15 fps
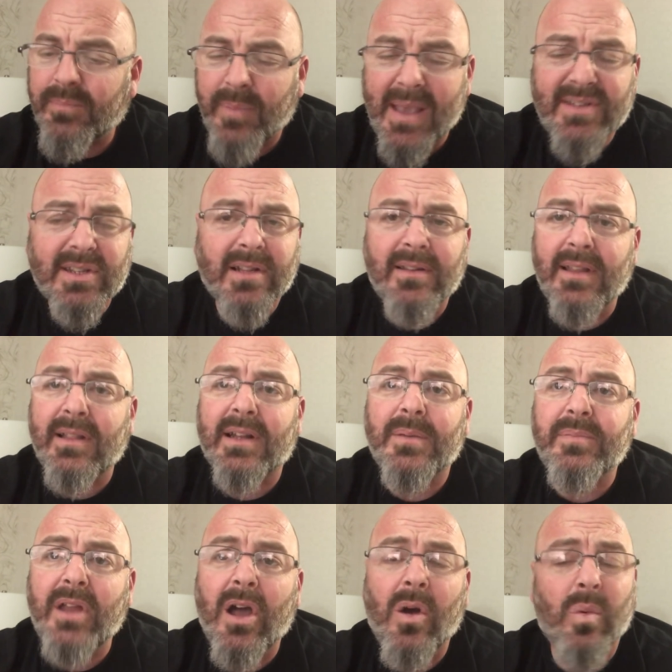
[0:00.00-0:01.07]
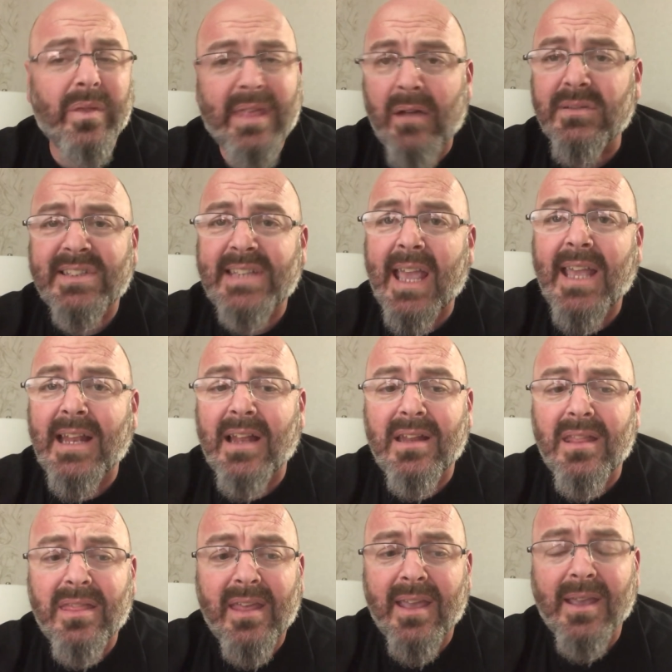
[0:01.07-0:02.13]
Basically let him know without saying
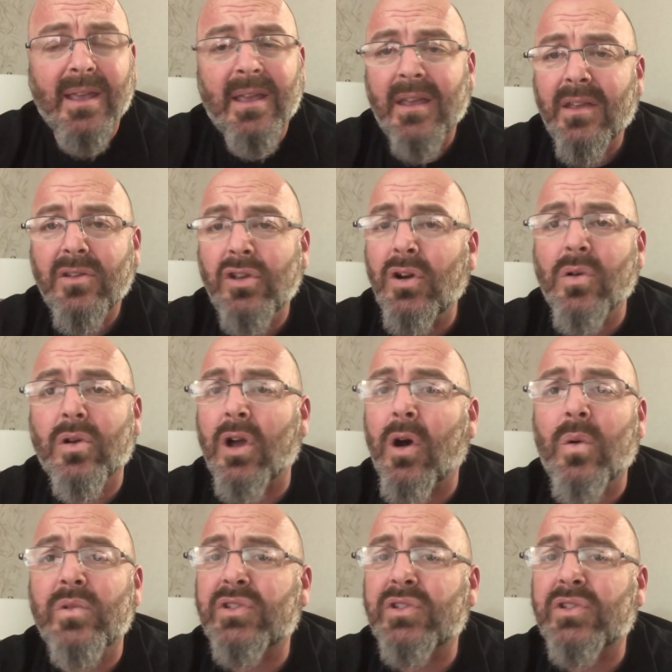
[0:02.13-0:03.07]
anything, you don't go